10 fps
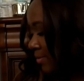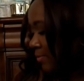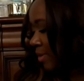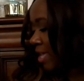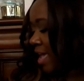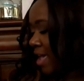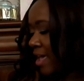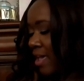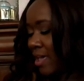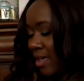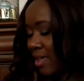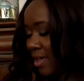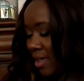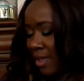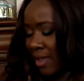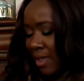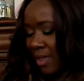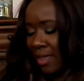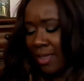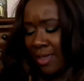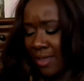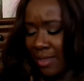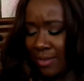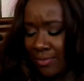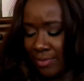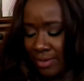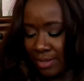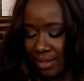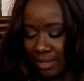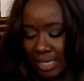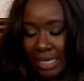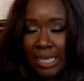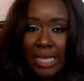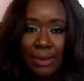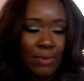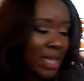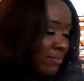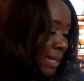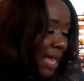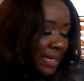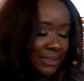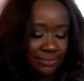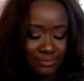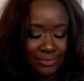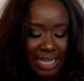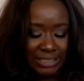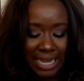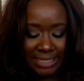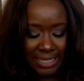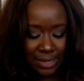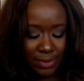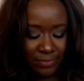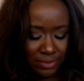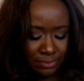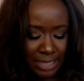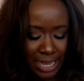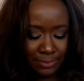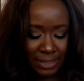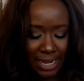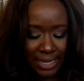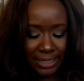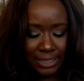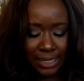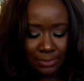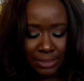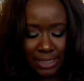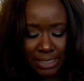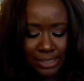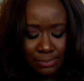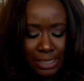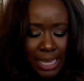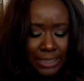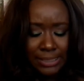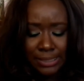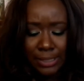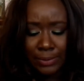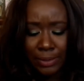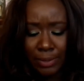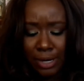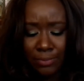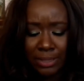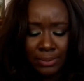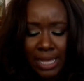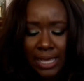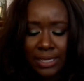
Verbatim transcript: we have, black. I tried to stay away from the black, but I had to get a couple of things in black. And so here we are with the black.